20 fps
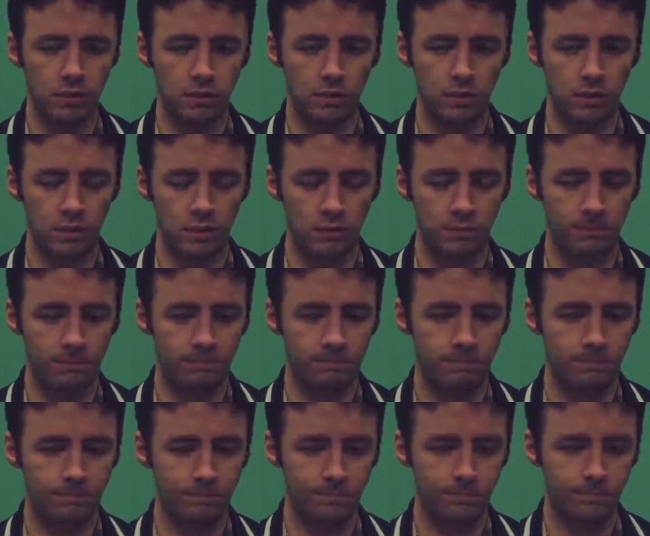Um,
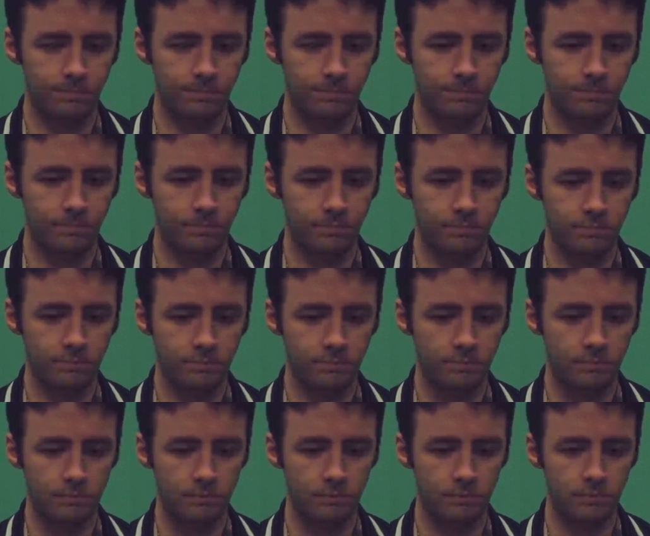
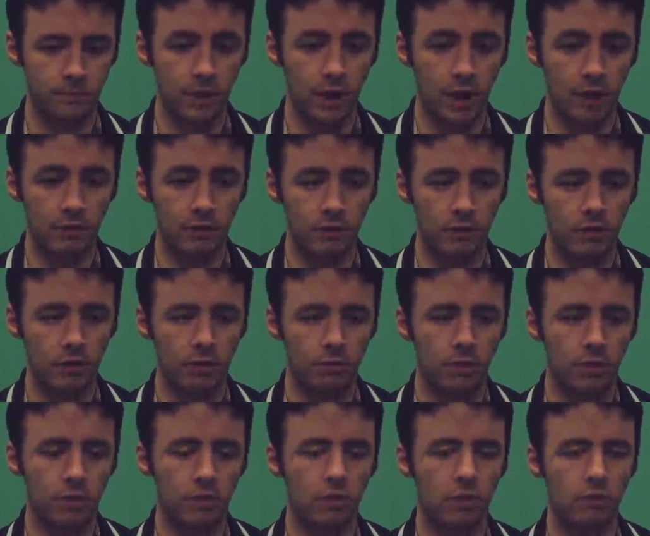he I
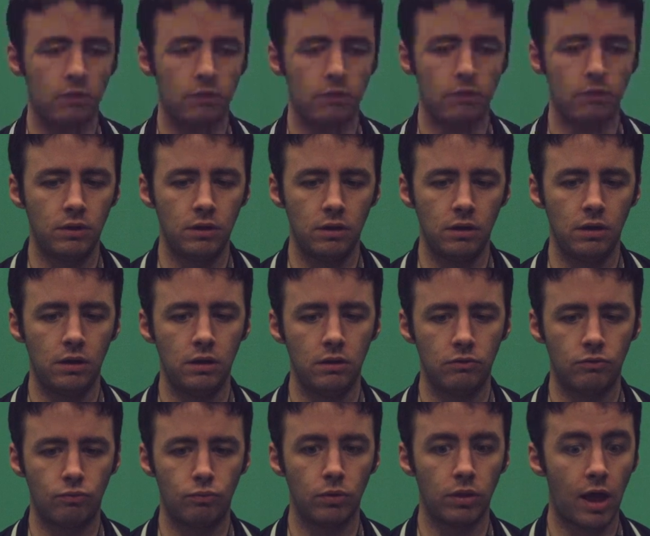mean, it's
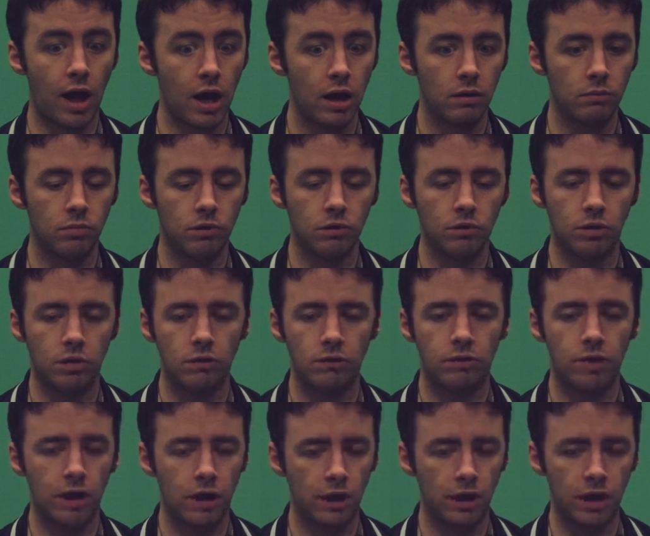he's reliable, he's
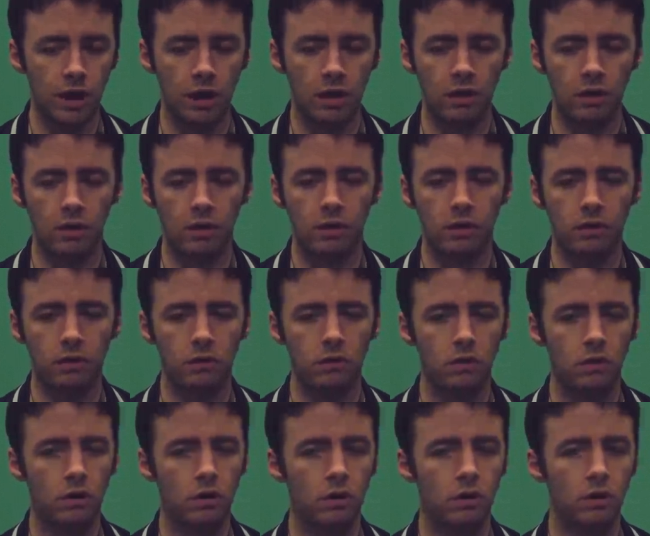dedicated, he's
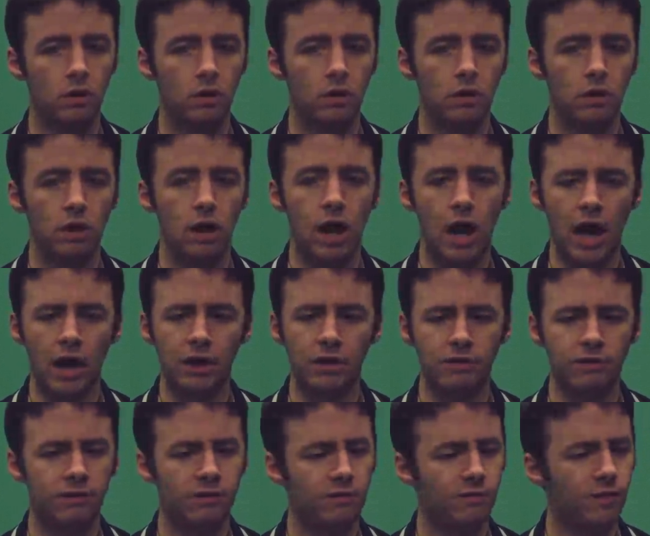
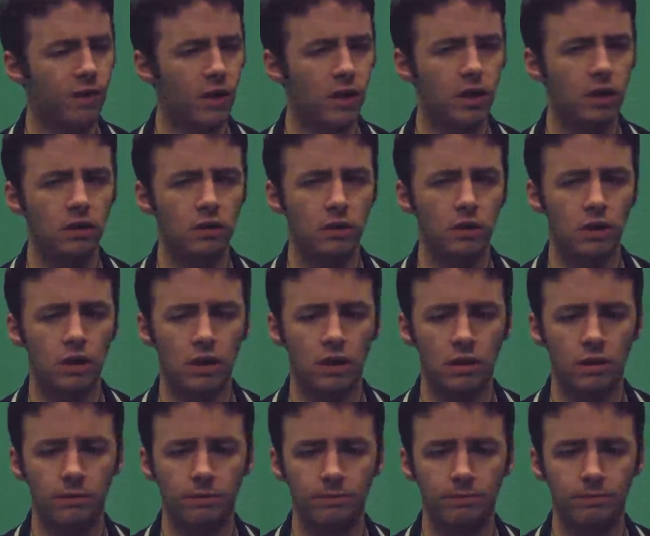honest, he's funny.
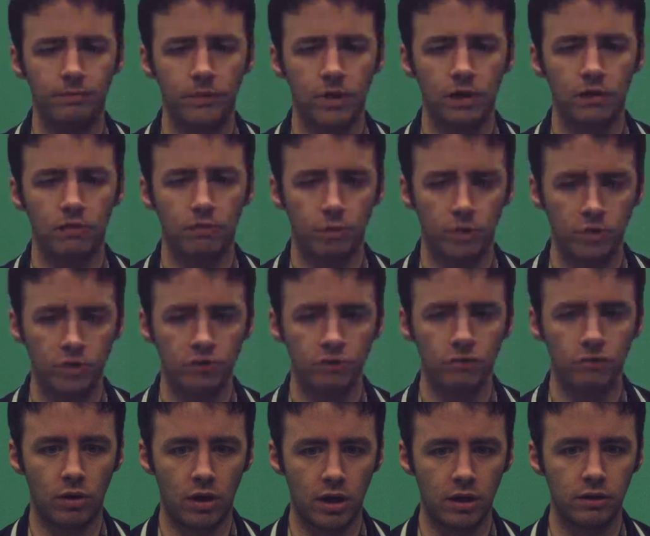Um, he's what you
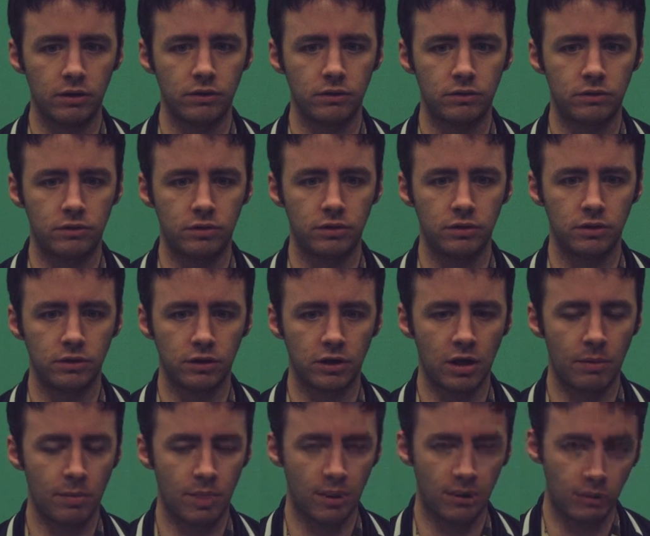want to
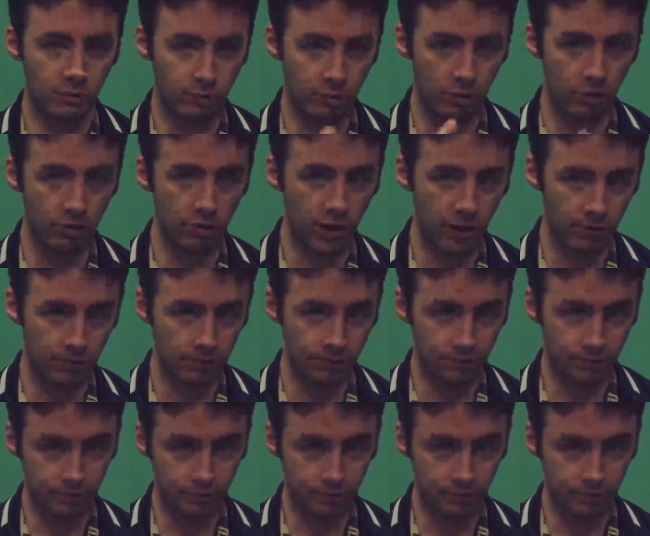come out of this program.